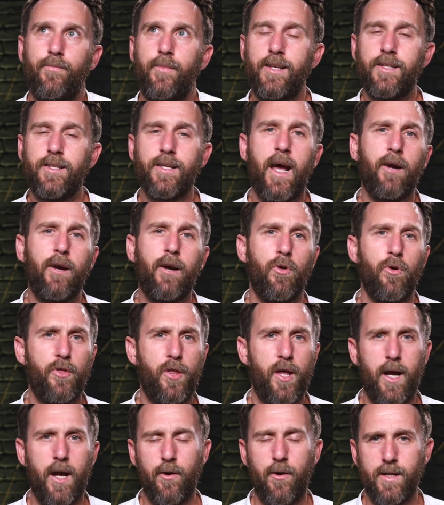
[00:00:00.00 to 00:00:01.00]
integral
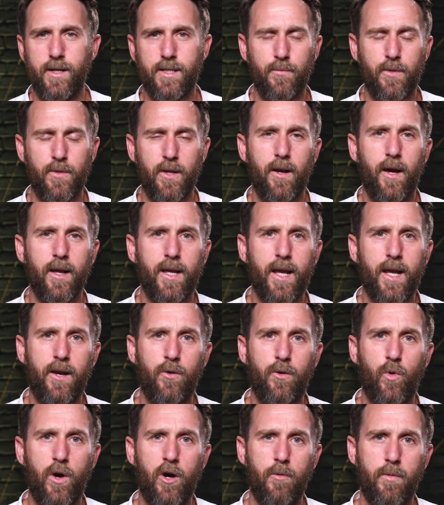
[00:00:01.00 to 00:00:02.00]
theory, something like
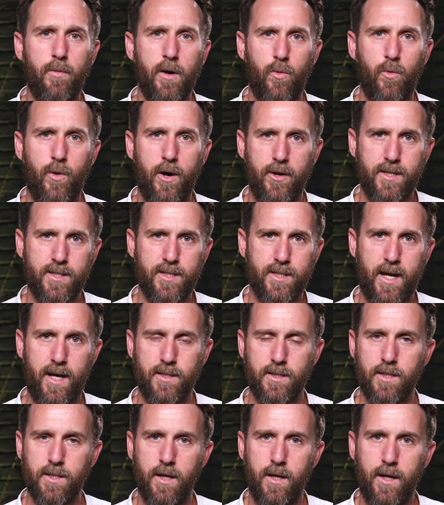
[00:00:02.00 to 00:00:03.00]
Ken Wilber, where he
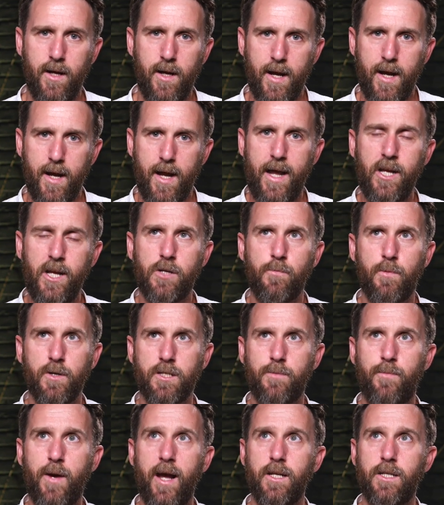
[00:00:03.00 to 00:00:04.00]
says each
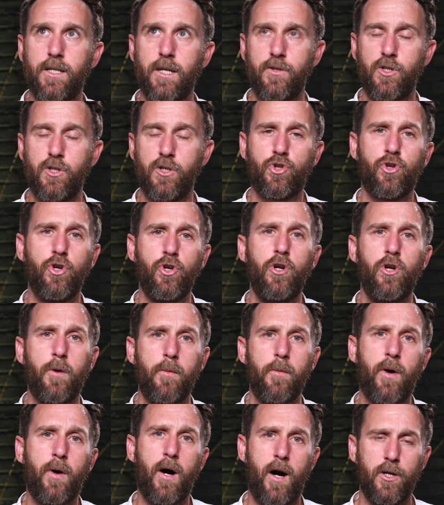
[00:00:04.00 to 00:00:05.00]
perspective is true
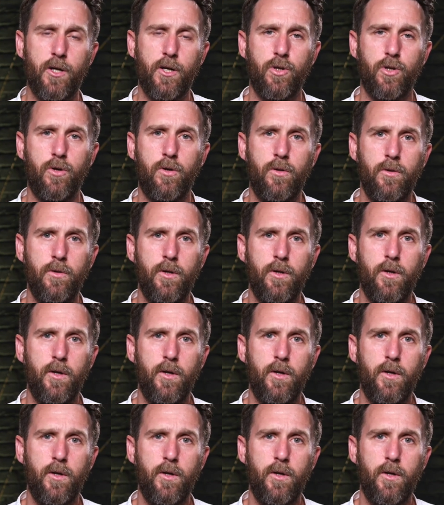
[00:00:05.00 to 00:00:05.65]
but partial.